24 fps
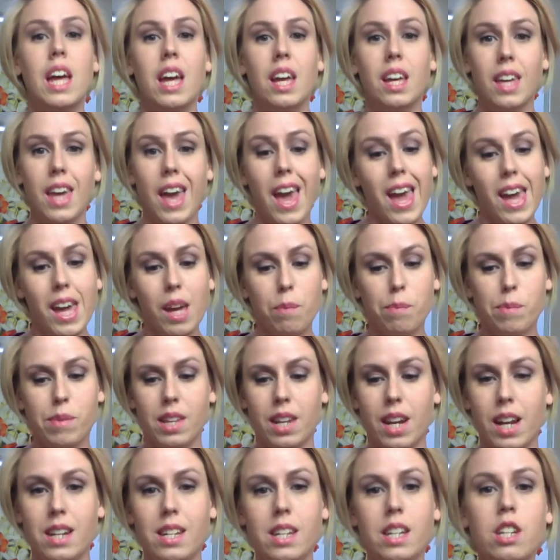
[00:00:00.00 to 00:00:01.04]
capes, and
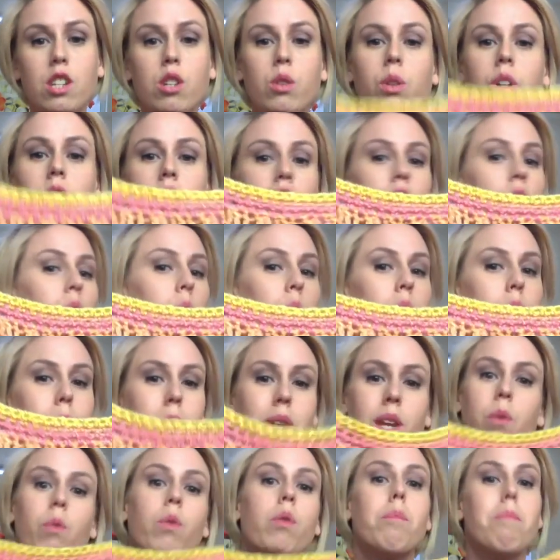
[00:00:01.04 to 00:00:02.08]
I didn't do a cocoon, and
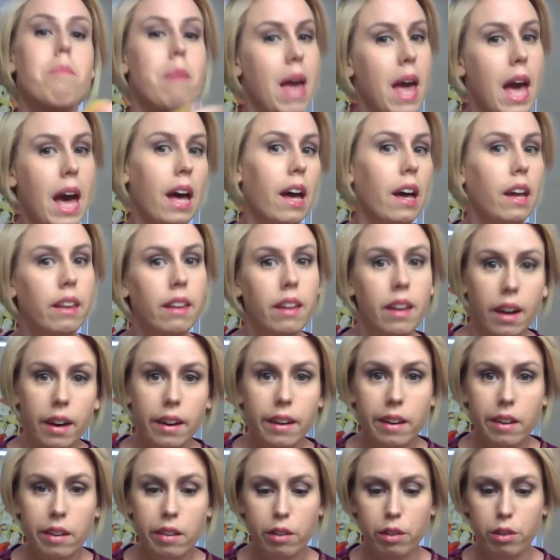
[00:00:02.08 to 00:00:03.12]
many were mad that I
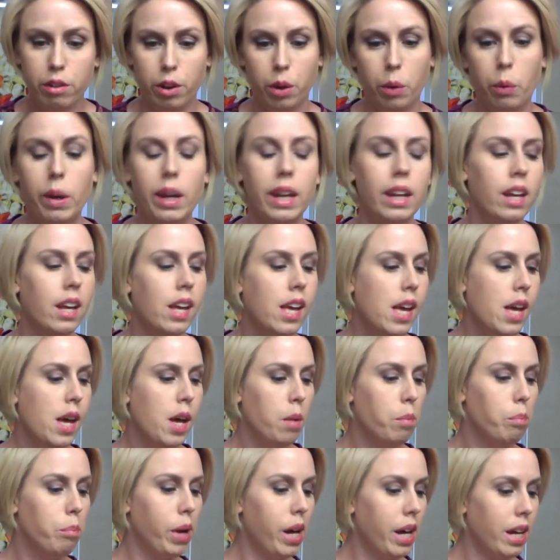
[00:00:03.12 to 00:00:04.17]
didn't do it,
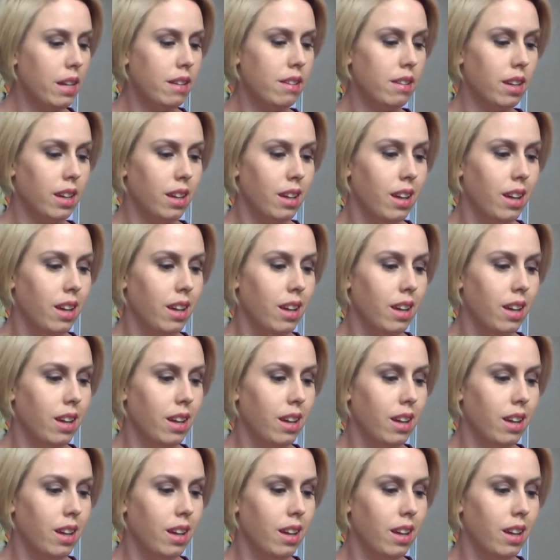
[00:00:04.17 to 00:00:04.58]
but